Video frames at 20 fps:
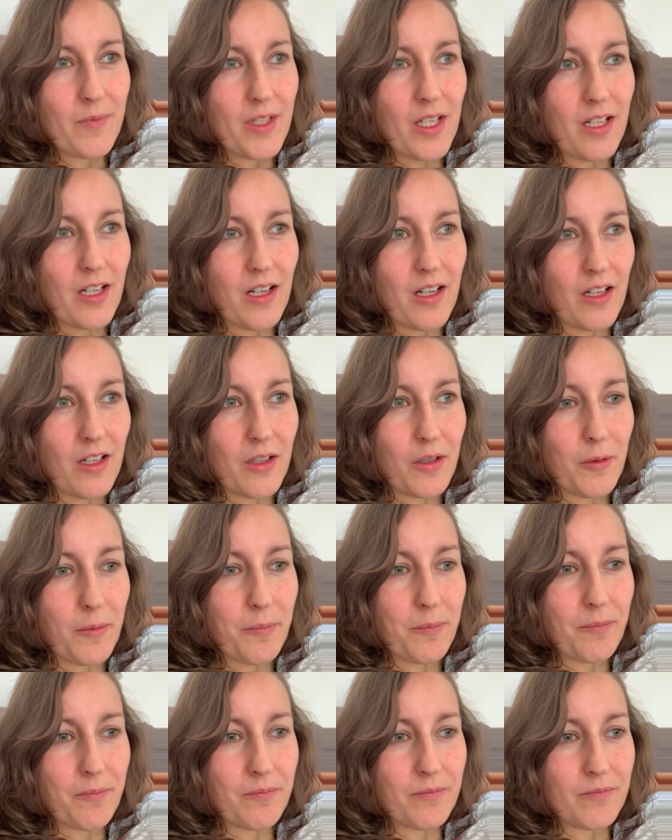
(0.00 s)

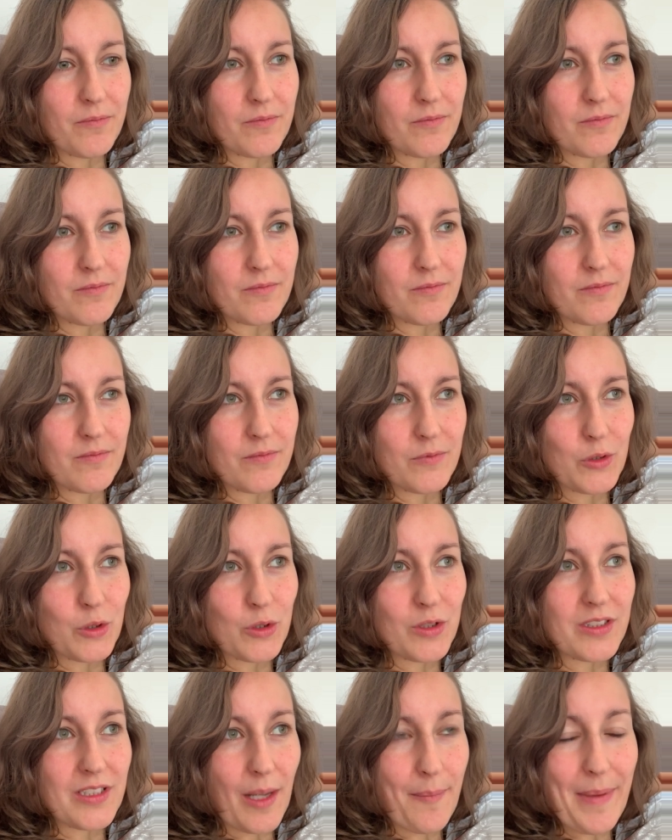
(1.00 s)
to
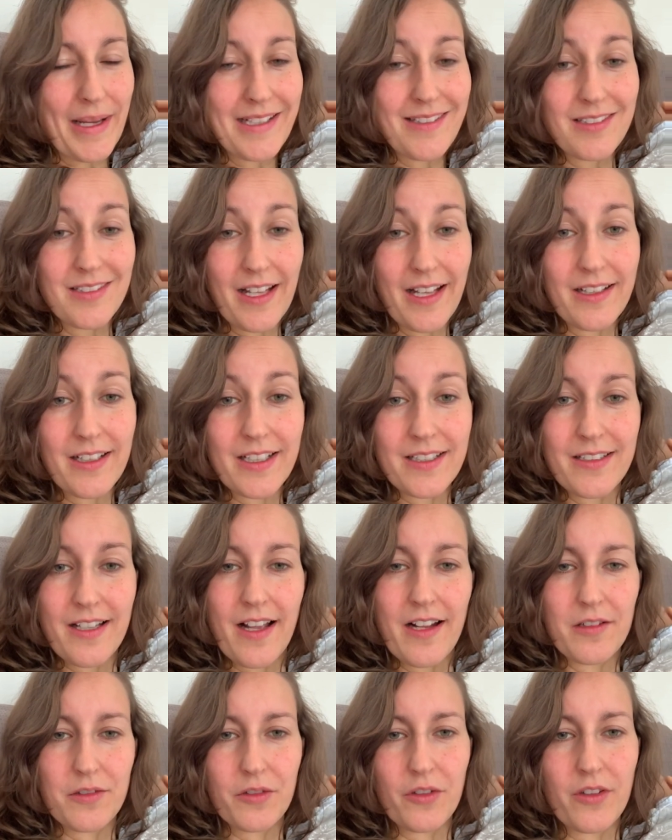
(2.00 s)
some extent, is
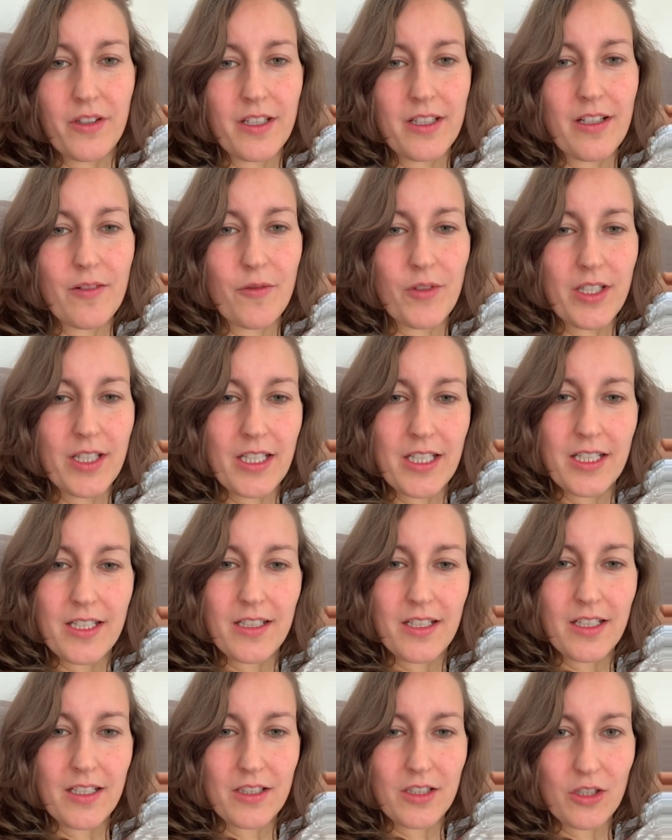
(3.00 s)
healthy, that we need
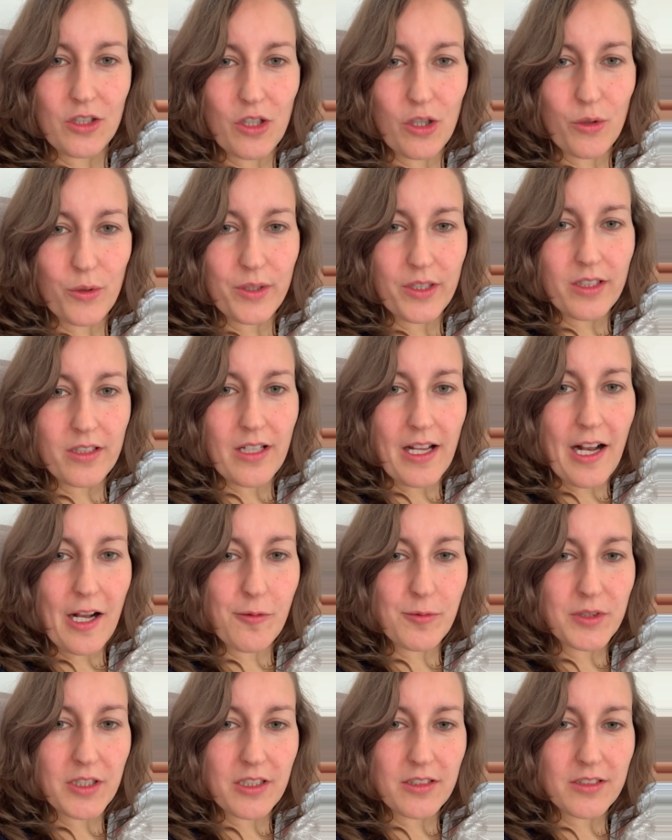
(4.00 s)
it. It
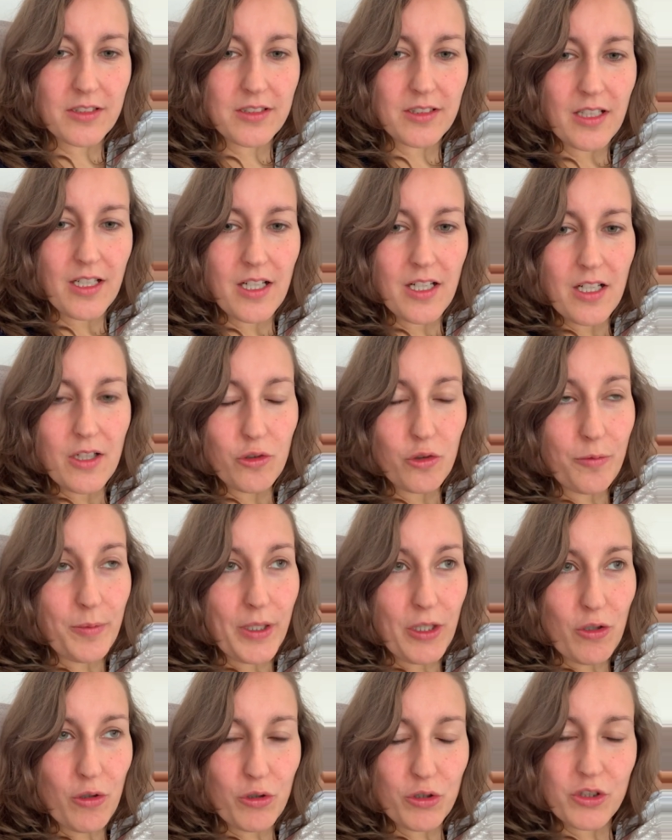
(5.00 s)
helps us to be
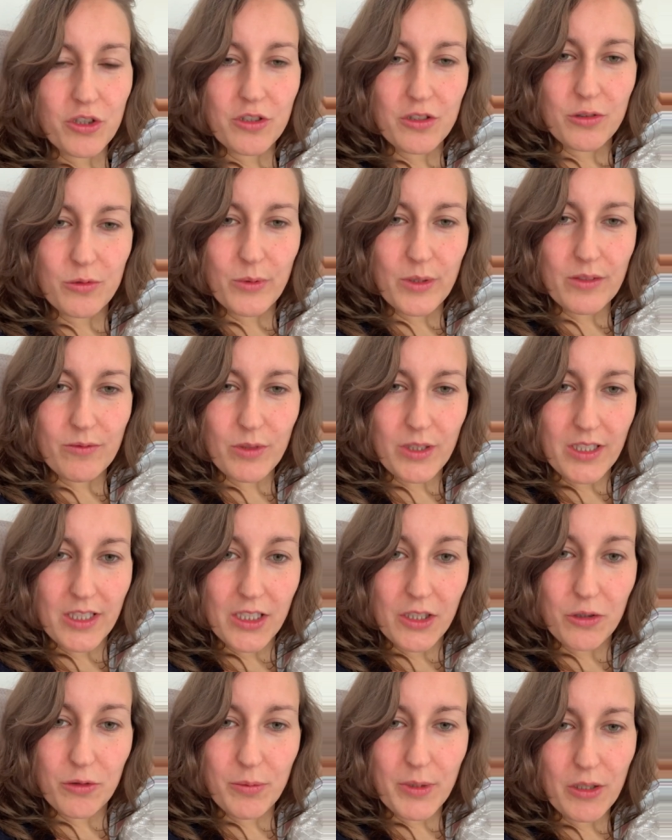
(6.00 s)
cautious when we
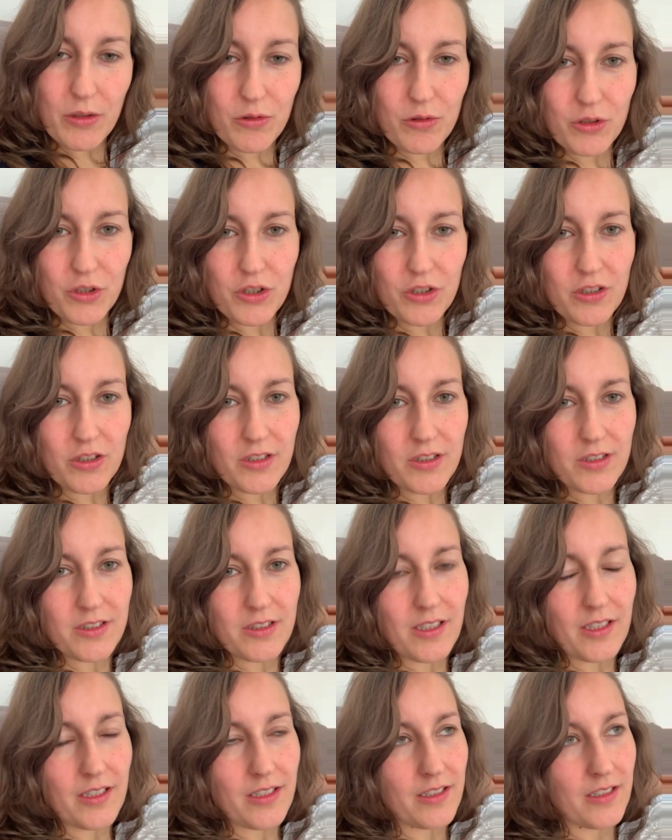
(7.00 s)
need to be cautious,
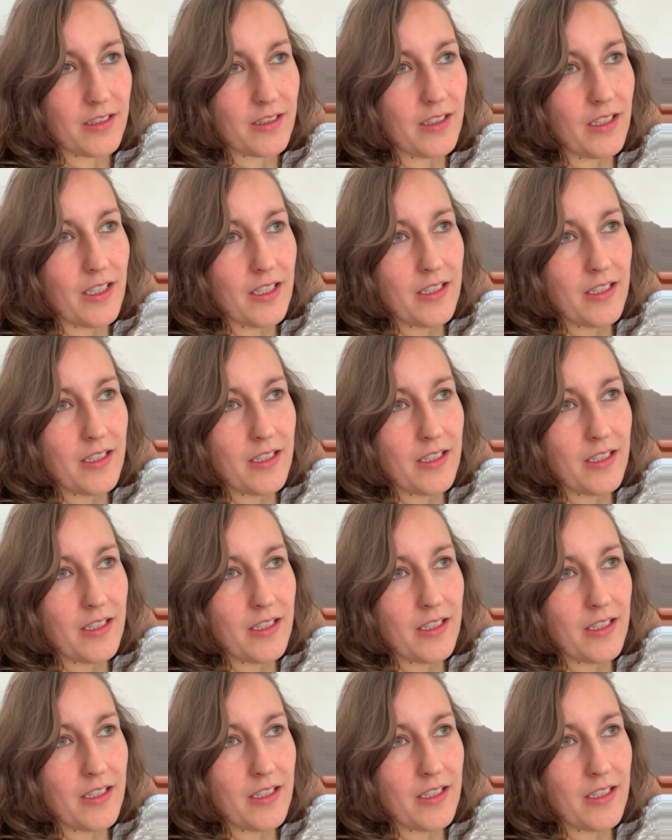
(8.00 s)
and